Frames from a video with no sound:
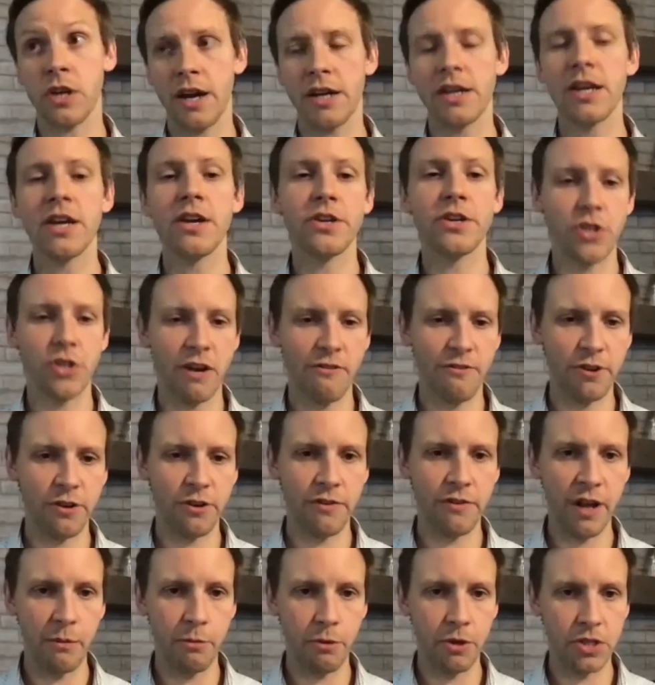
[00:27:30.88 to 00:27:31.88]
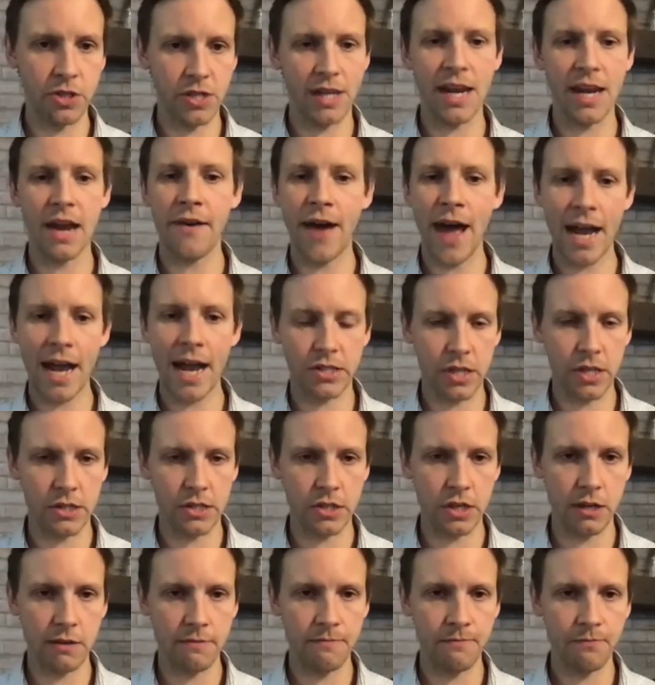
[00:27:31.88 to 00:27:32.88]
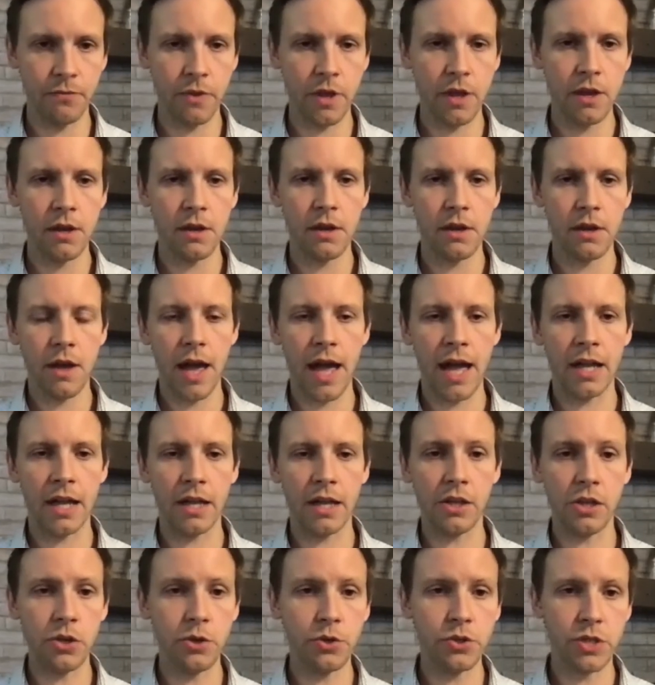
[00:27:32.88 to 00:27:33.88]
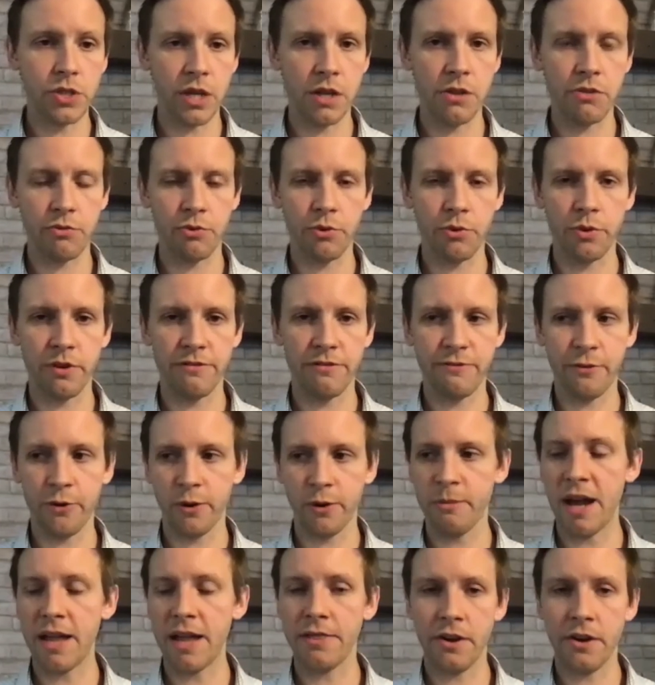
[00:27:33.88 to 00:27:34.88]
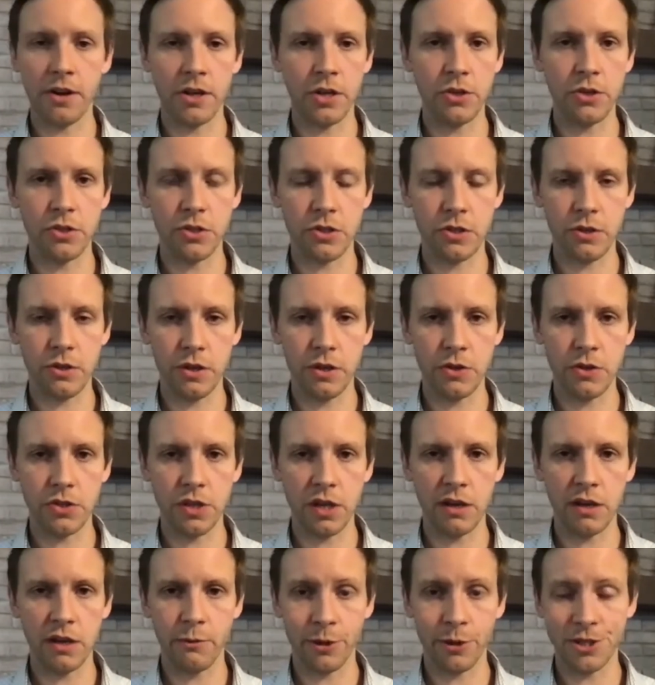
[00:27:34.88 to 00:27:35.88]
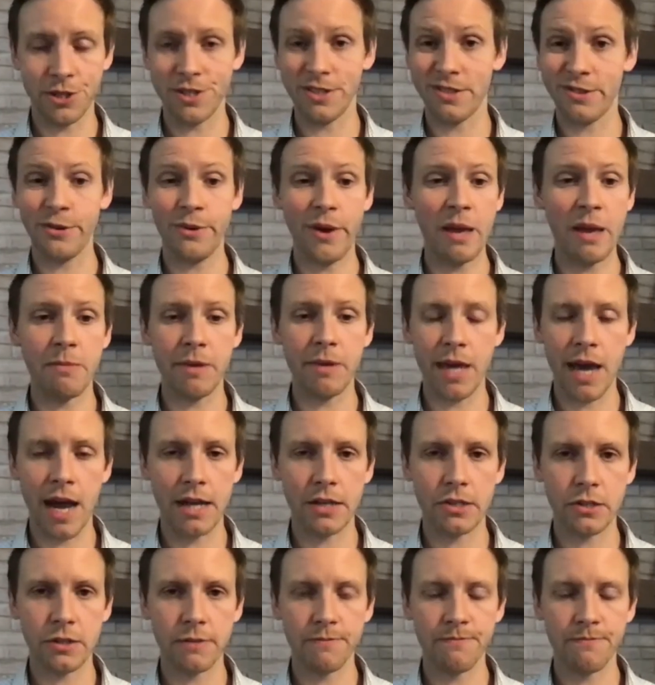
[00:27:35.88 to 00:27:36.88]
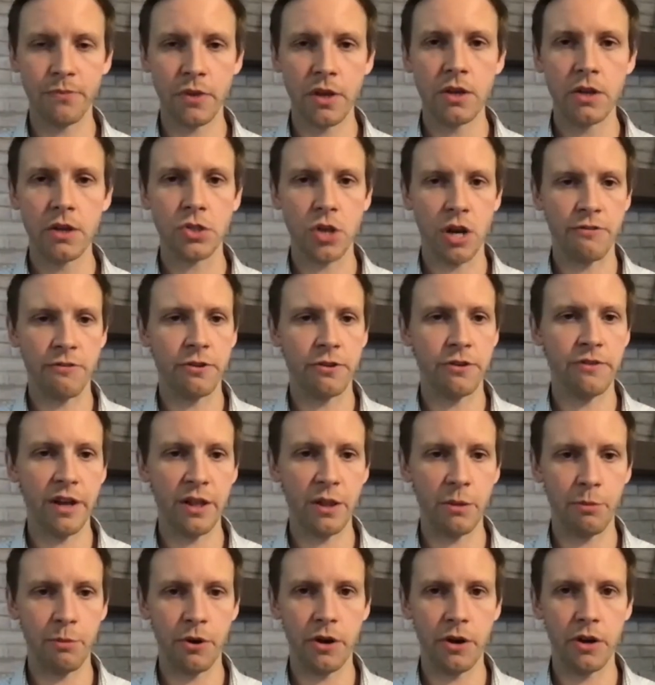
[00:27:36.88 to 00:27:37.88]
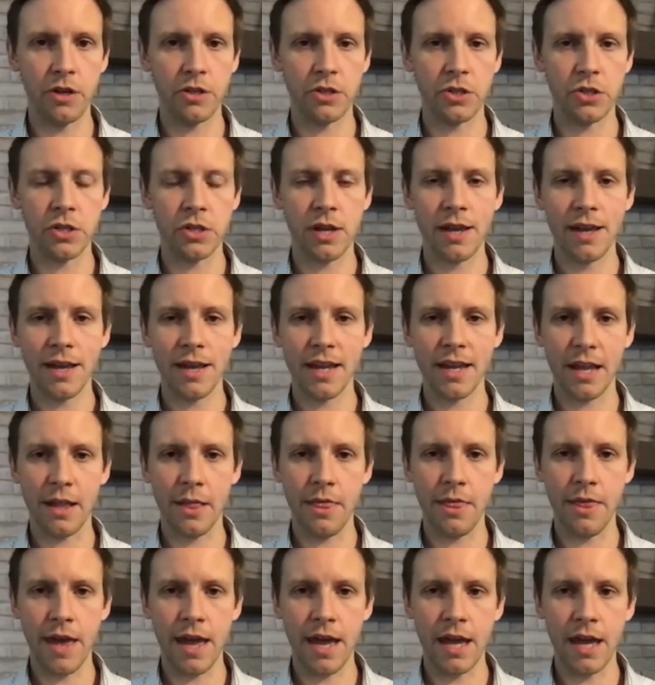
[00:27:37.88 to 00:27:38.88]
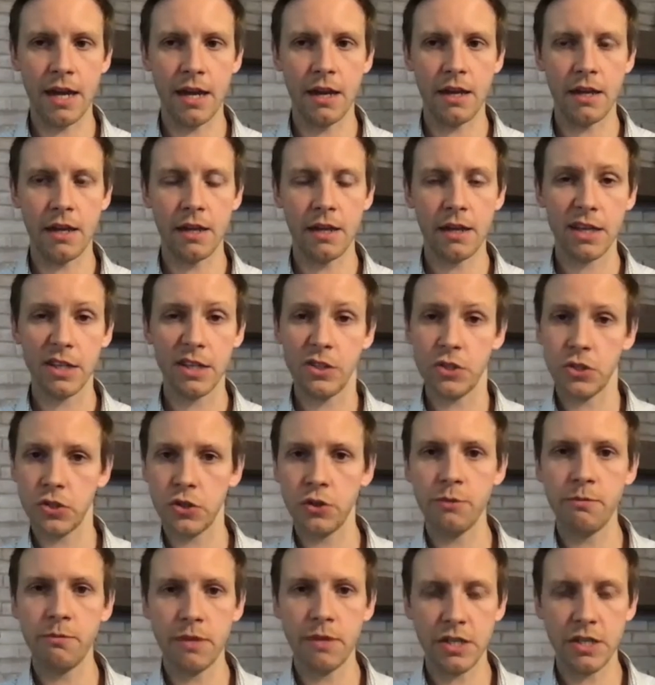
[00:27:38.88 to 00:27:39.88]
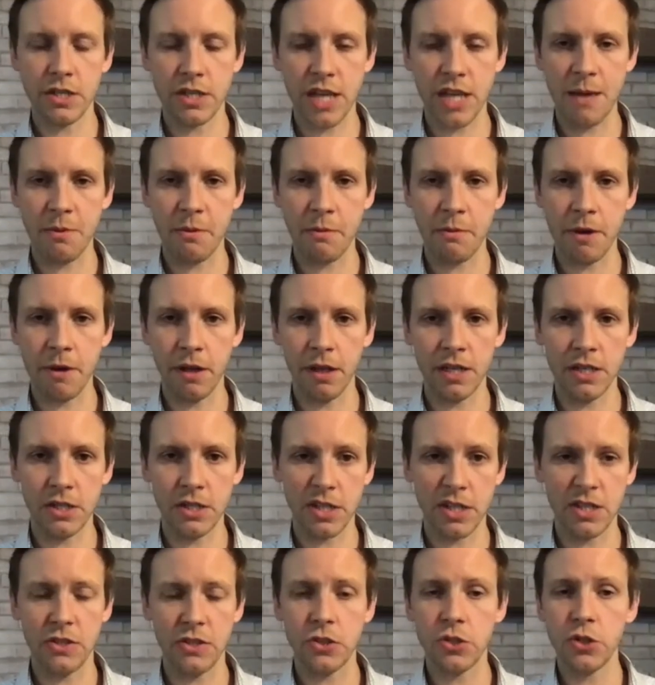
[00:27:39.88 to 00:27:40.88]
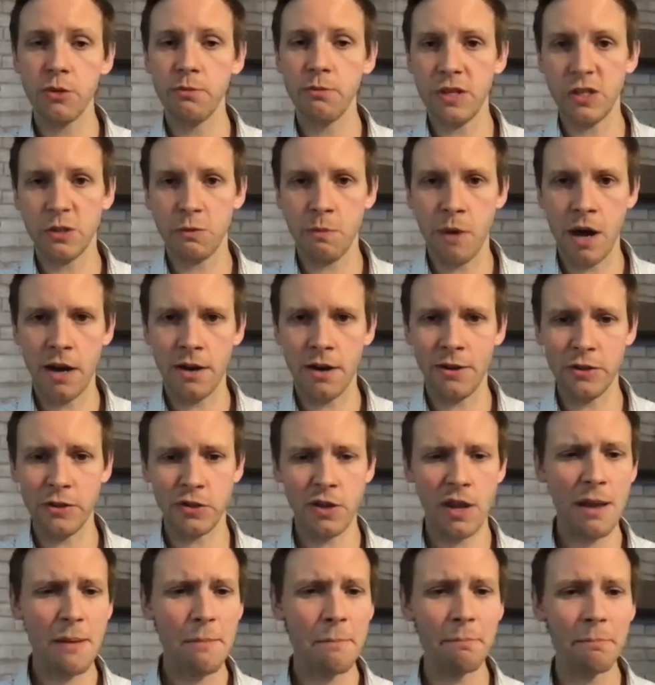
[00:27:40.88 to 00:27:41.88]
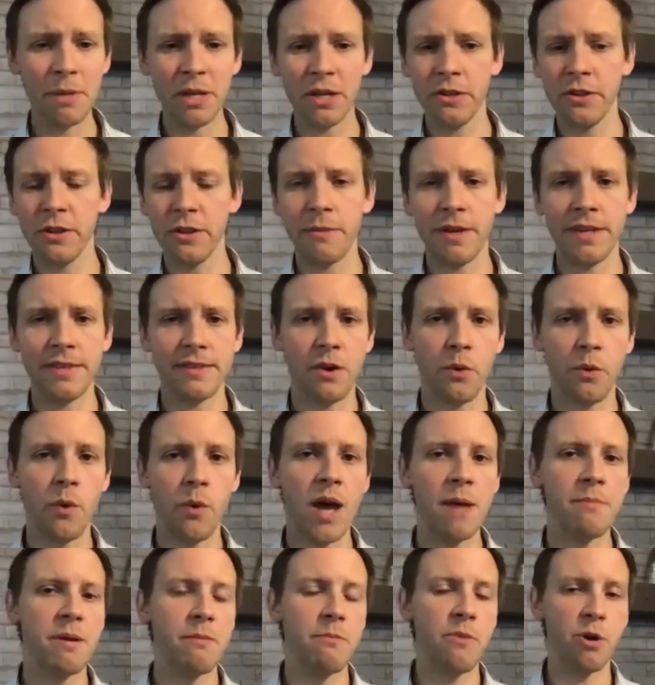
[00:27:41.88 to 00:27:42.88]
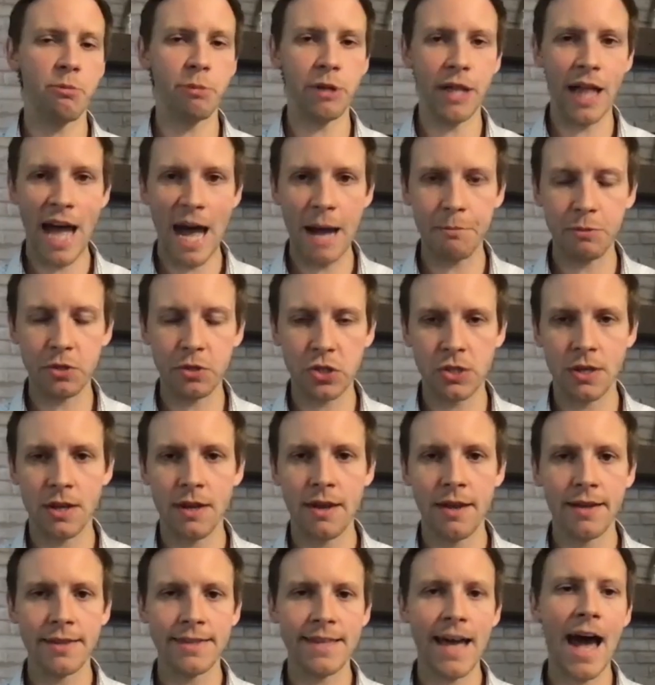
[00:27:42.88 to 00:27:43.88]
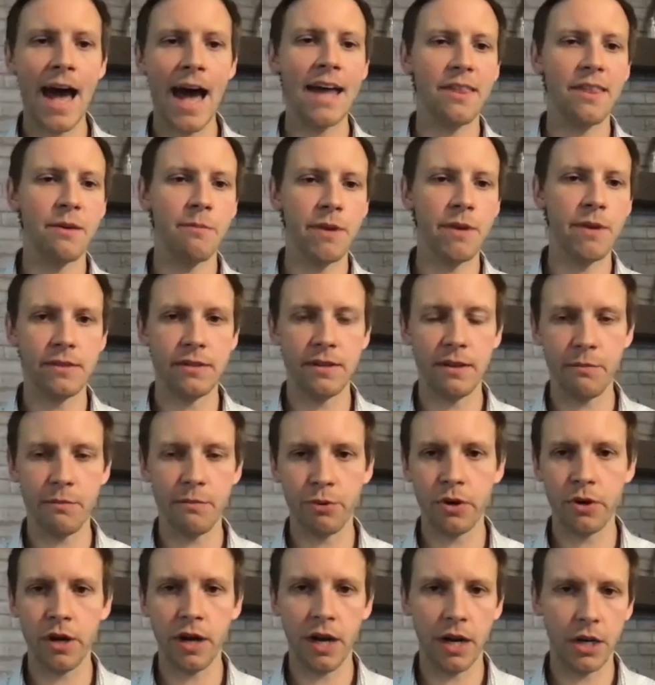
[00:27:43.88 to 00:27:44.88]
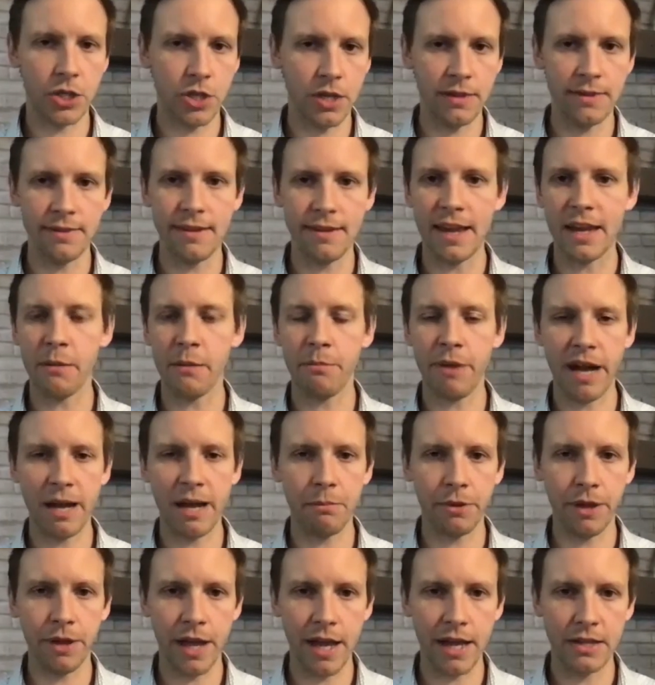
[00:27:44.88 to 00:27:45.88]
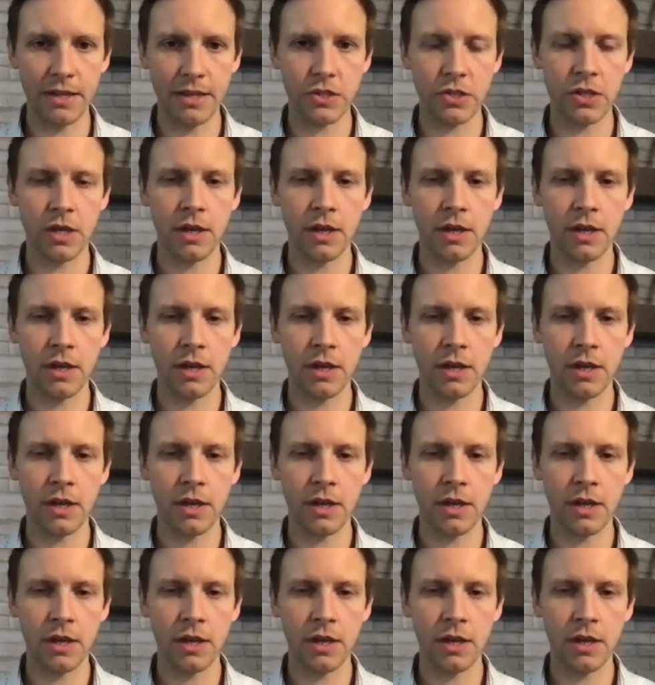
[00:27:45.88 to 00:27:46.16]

software developers can now access it and use it through a format they're used to using, which is through APIs. Software developers can then consume these capabilities, consume these models, build them into web and mobile apps, tie them into production data pipelines,